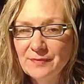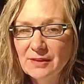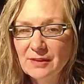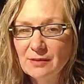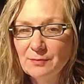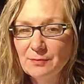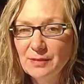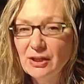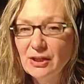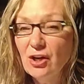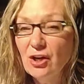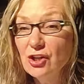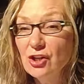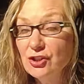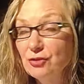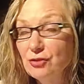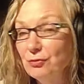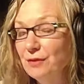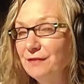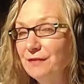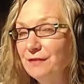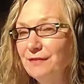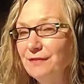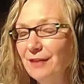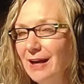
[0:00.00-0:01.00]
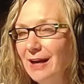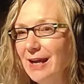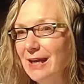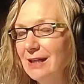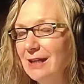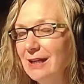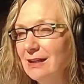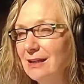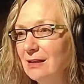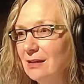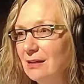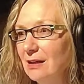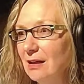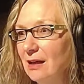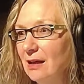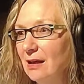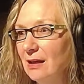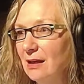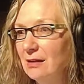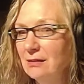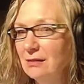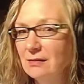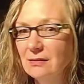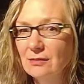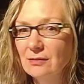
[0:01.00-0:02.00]
Because you're afraid.
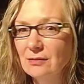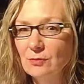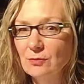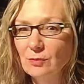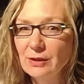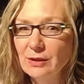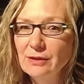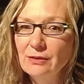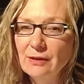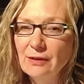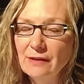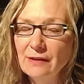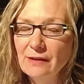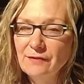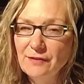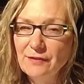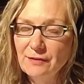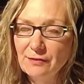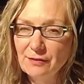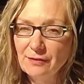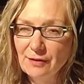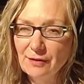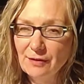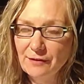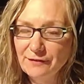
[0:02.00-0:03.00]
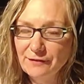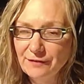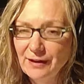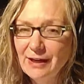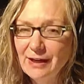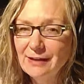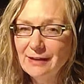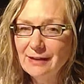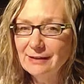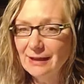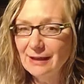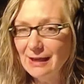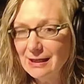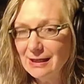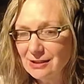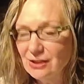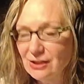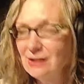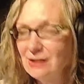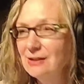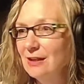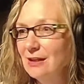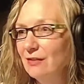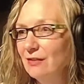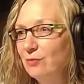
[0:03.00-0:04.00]
And if you're afraid, then ask
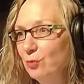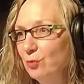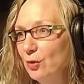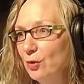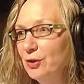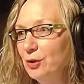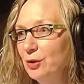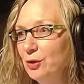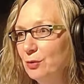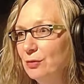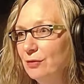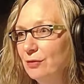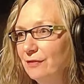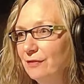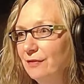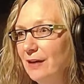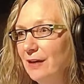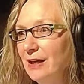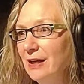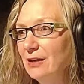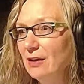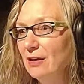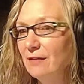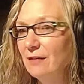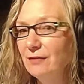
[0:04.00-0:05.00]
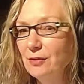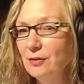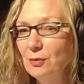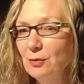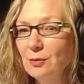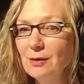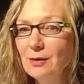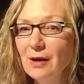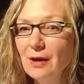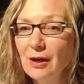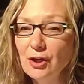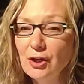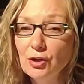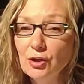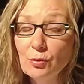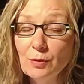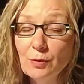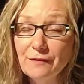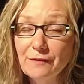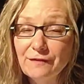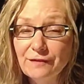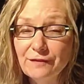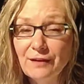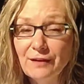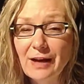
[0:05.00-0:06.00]
yourself what you're afraid of. Are you
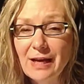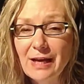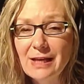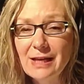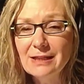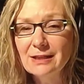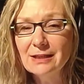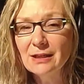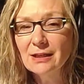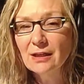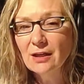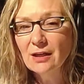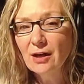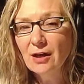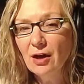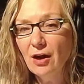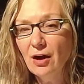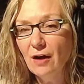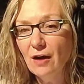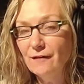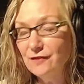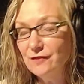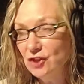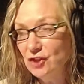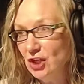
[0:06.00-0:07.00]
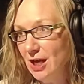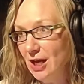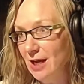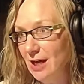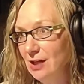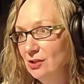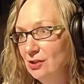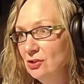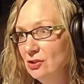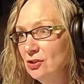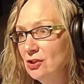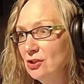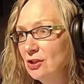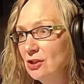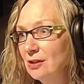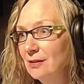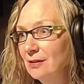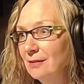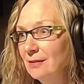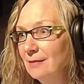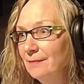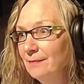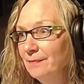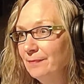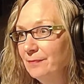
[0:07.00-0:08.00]
afraid of change?
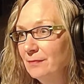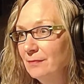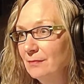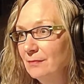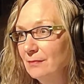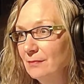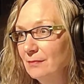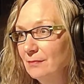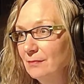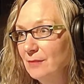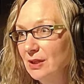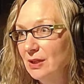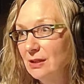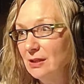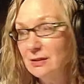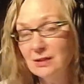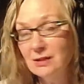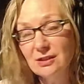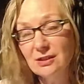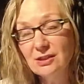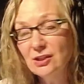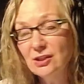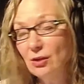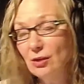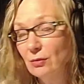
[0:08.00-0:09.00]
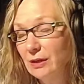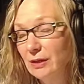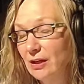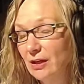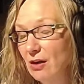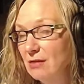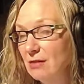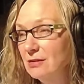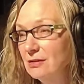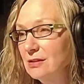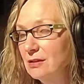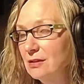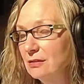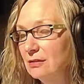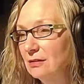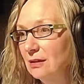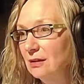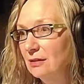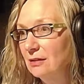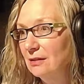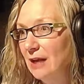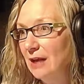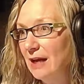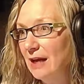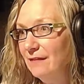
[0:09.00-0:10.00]
Because it's the only constant
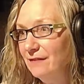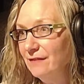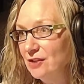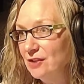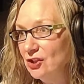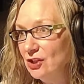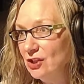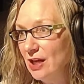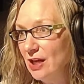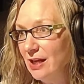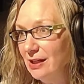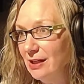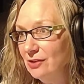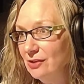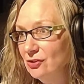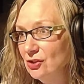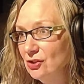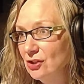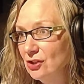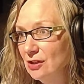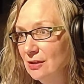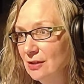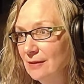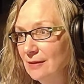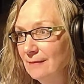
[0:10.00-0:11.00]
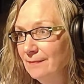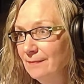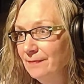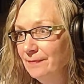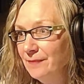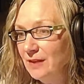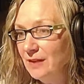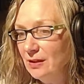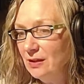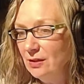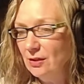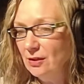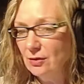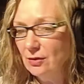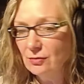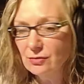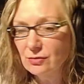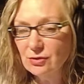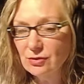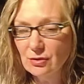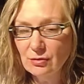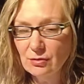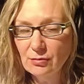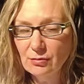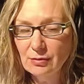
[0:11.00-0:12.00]
in life is change. You know,
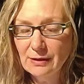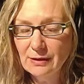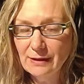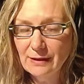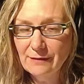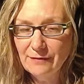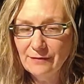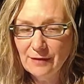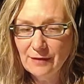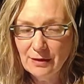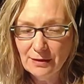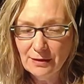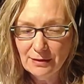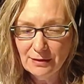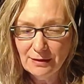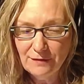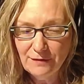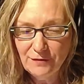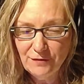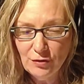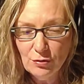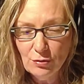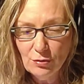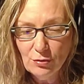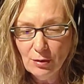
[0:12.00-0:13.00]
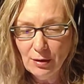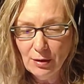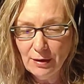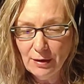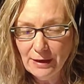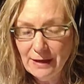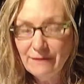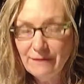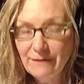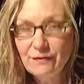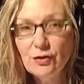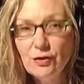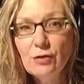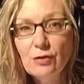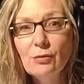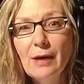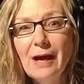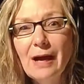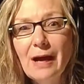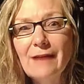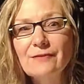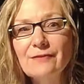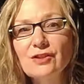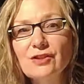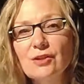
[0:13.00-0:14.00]
so if you
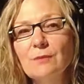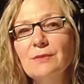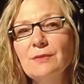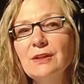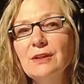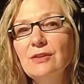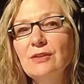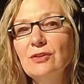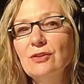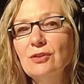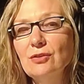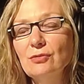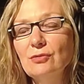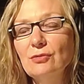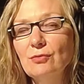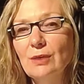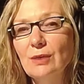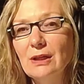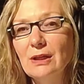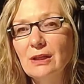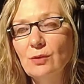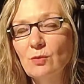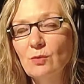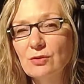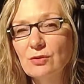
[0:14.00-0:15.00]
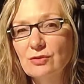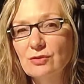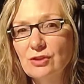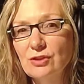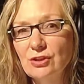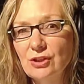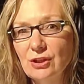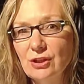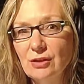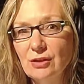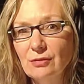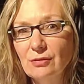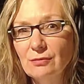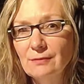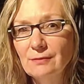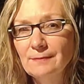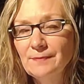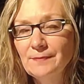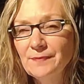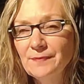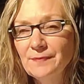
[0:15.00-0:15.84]
have something that you really want to do,